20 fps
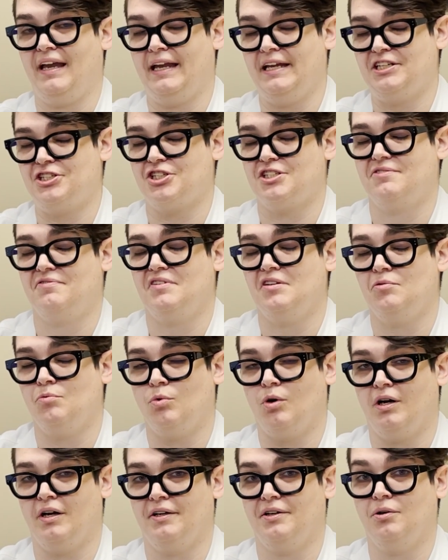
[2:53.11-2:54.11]

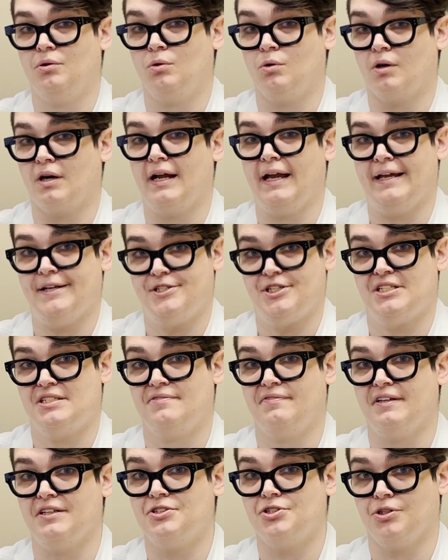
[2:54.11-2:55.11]
HSV1 or
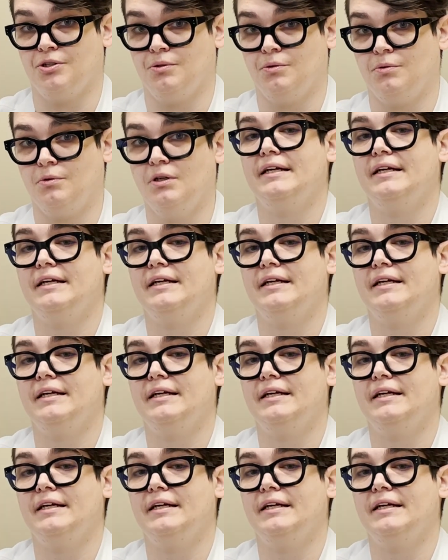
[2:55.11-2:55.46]
HSV2.